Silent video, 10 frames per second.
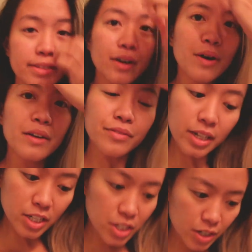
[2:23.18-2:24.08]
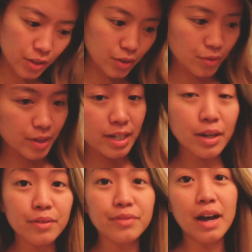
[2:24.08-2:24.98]
so I finished three
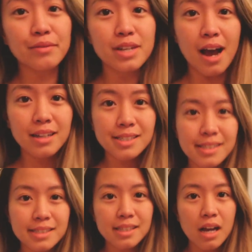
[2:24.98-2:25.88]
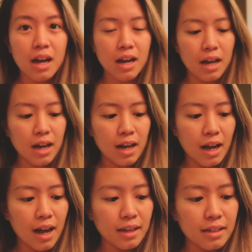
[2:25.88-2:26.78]
of the five tasks.
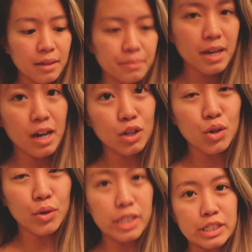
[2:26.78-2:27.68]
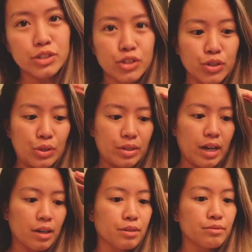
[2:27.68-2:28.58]
I am now going to
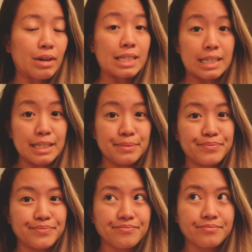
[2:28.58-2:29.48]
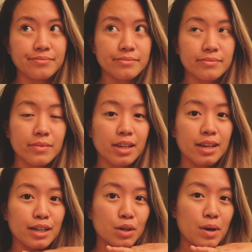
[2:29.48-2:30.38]
get ready.
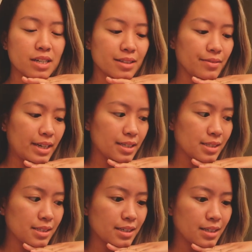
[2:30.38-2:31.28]
gonna wash the face.